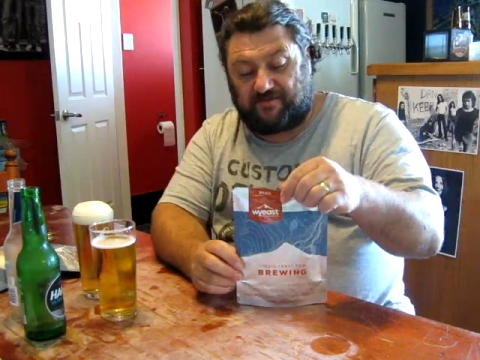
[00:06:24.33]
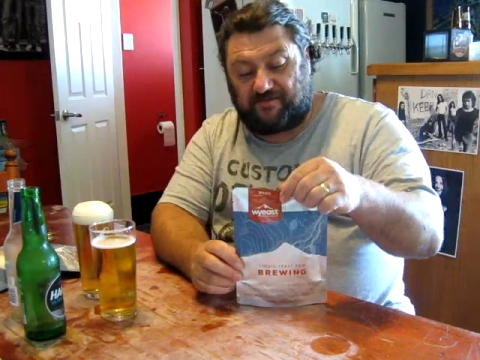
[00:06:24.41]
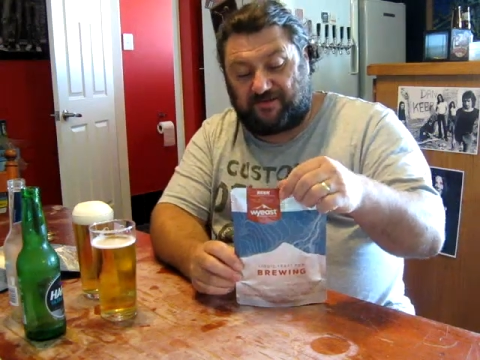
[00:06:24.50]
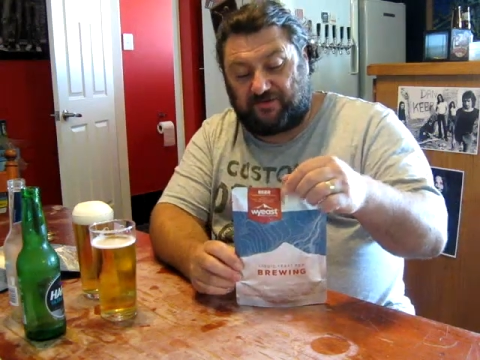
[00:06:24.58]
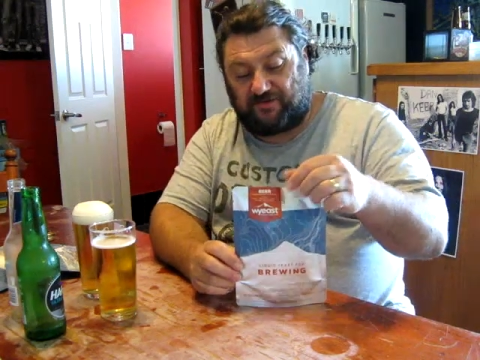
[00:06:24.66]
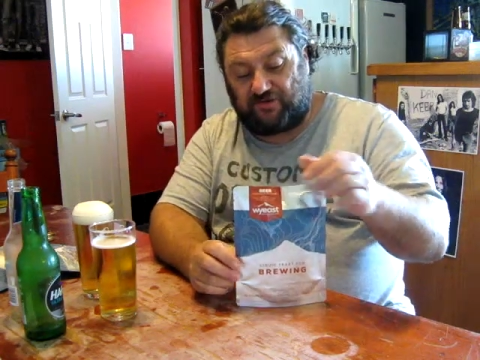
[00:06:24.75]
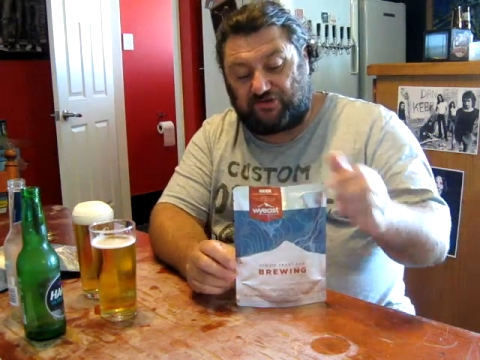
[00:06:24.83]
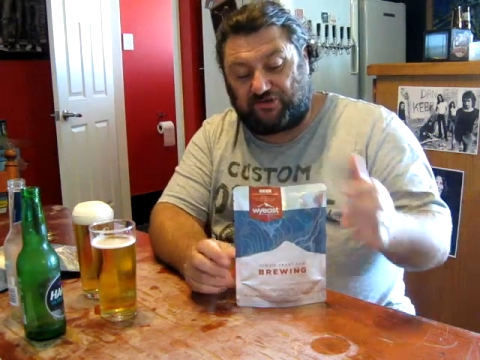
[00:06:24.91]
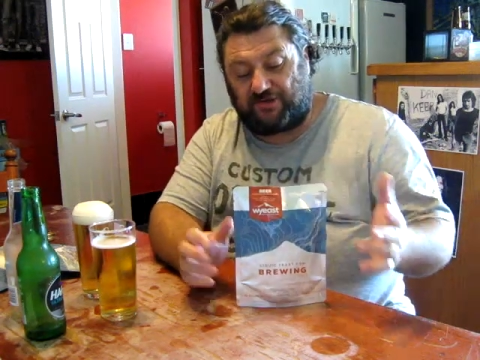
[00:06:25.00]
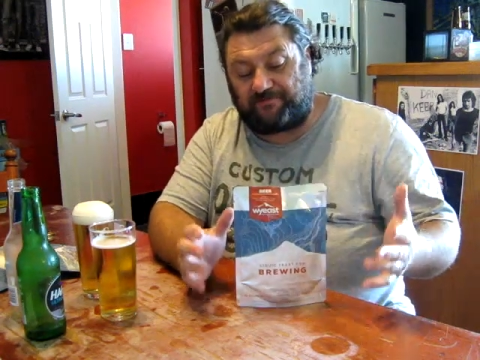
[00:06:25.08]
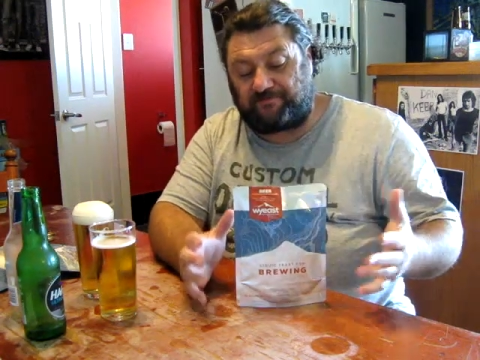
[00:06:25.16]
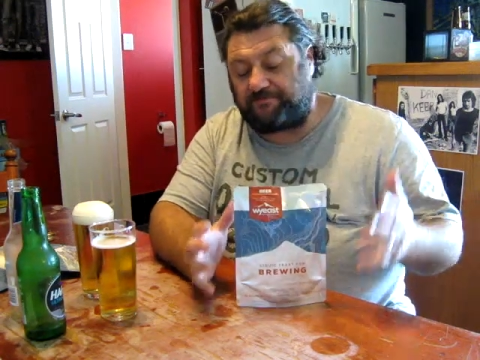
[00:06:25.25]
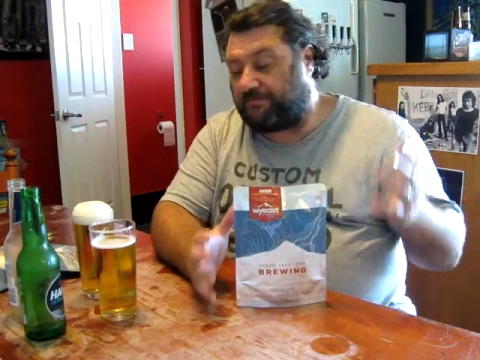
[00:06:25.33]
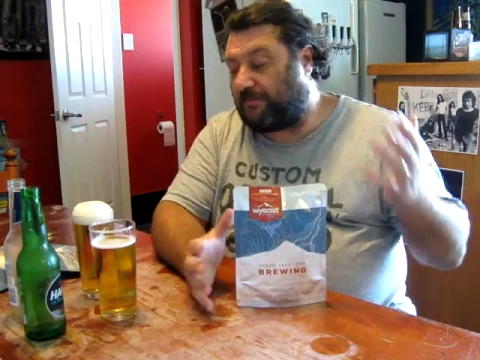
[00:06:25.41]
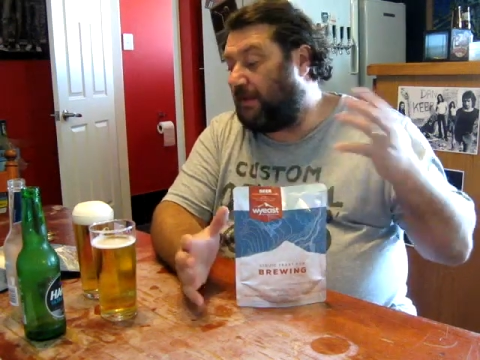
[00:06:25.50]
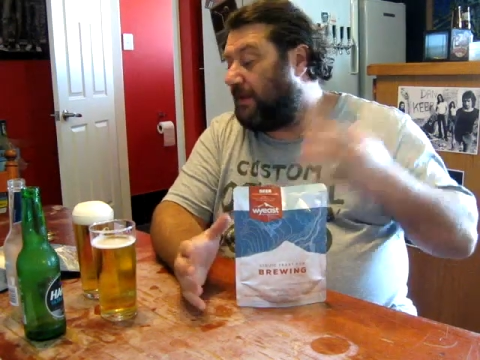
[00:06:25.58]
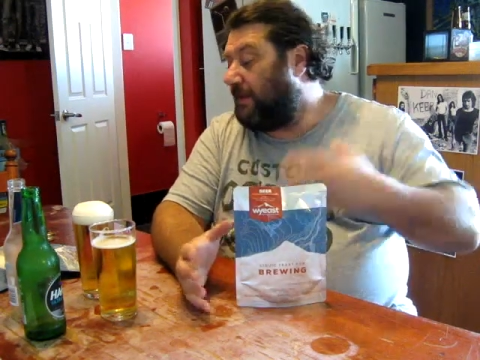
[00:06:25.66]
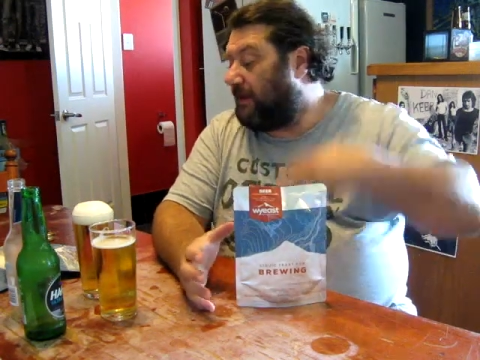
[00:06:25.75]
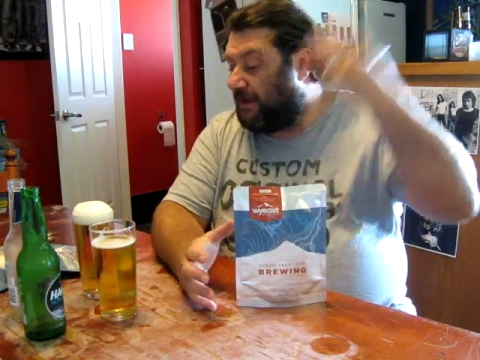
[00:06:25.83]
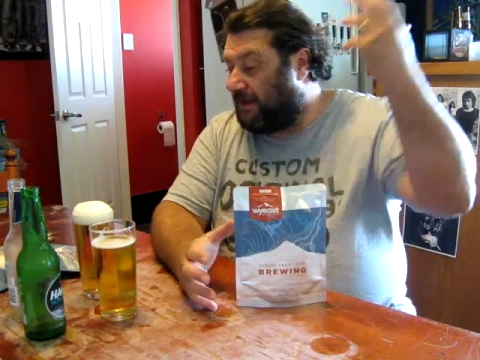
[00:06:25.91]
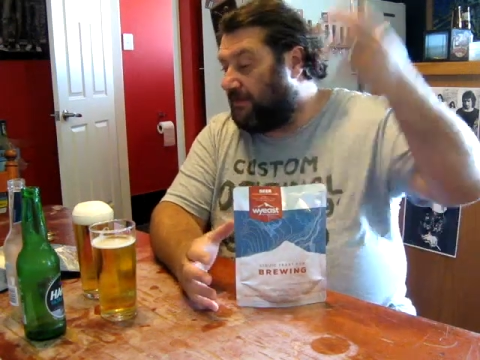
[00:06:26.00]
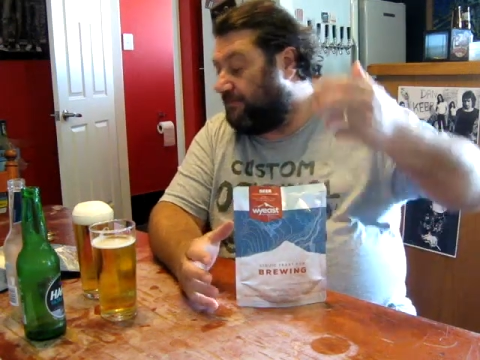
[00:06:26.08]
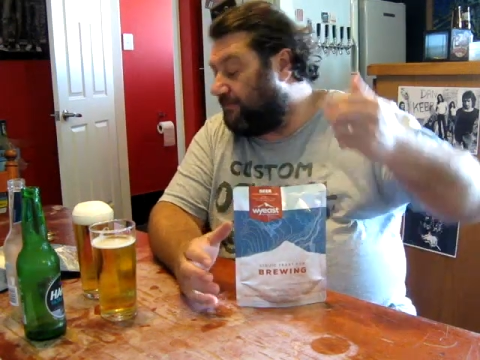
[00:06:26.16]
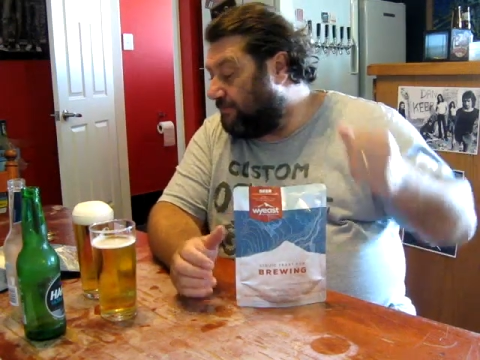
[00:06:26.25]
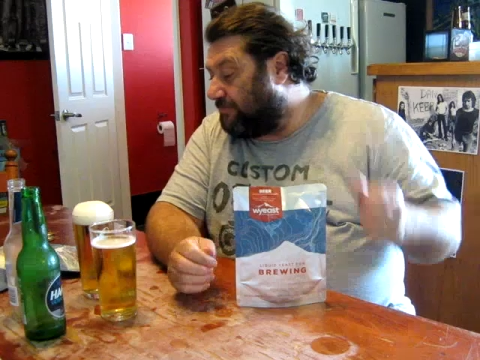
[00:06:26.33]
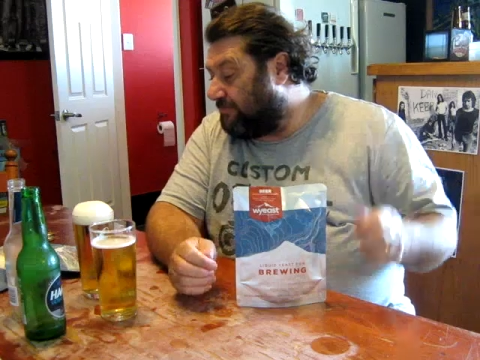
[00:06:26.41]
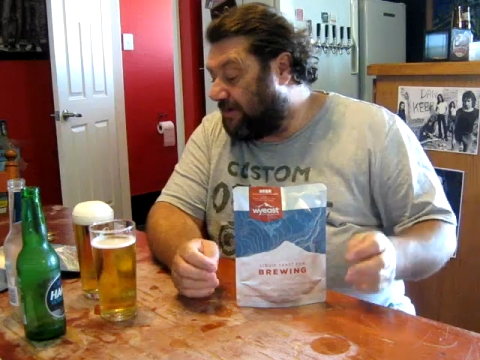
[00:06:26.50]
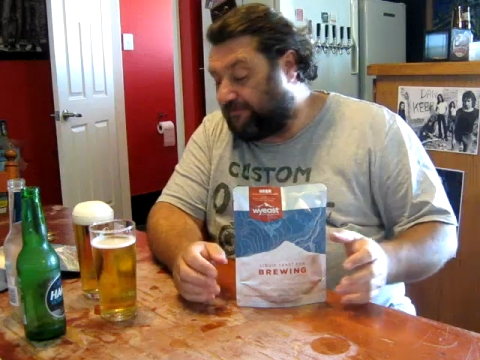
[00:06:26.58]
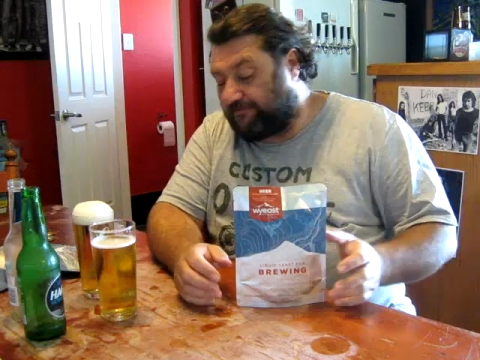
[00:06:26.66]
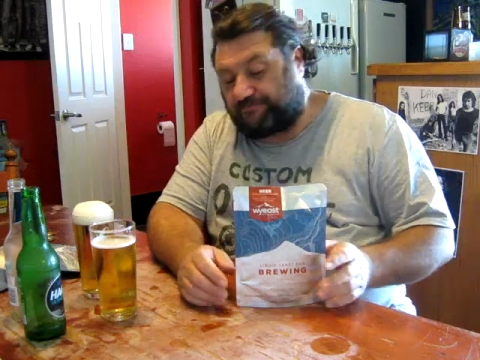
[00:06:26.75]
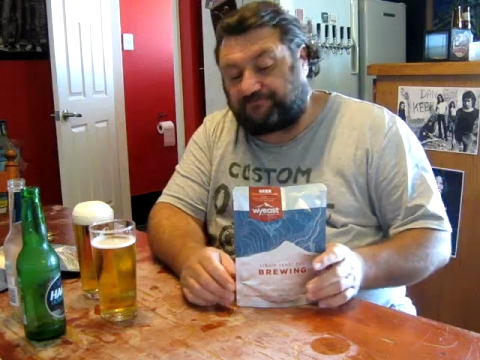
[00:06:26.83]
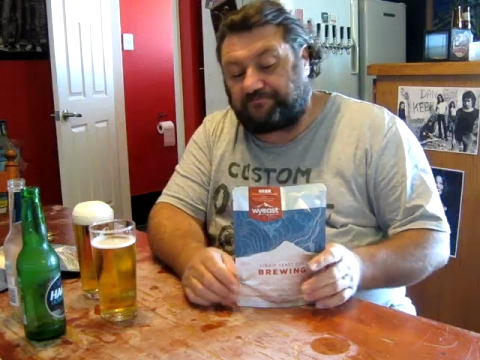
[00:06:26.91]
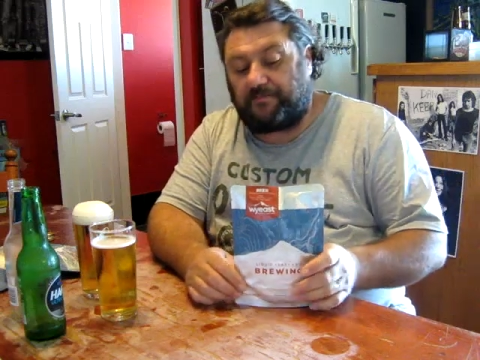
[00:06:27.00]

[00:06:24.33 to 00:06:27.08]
because they're dirt cheap, and then build them up.